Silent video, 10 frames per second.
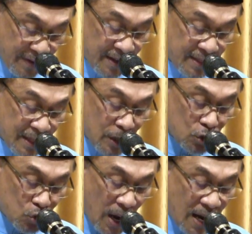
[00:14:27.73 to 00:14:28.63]

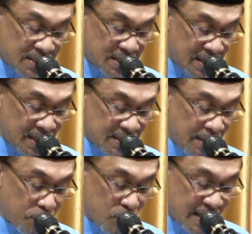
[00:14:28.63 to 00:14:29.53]
to articulate
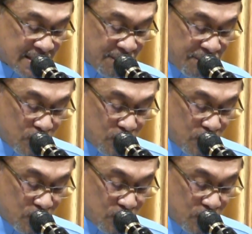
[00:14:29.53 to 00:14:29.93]
their progressive